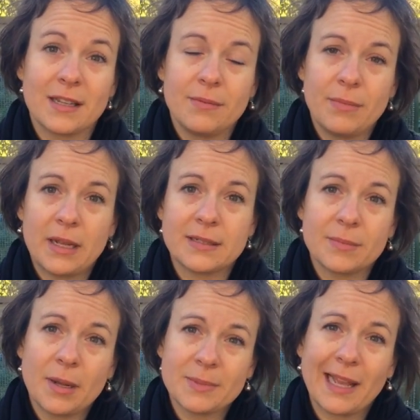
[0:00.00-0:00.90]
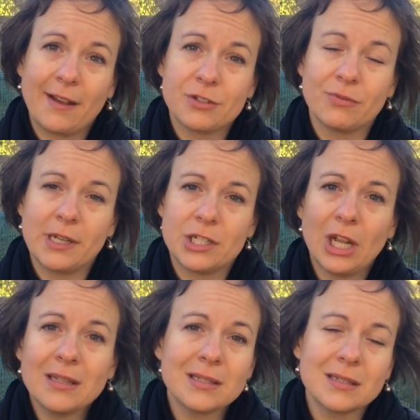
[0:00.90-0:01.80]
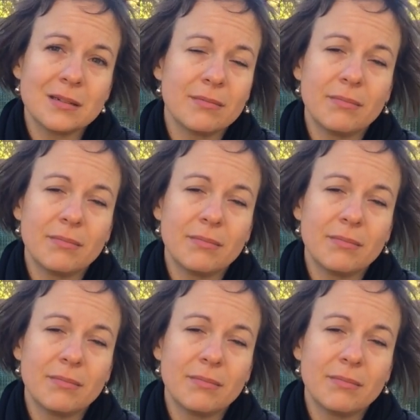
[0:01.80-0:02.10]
And sometimes I have to readjust,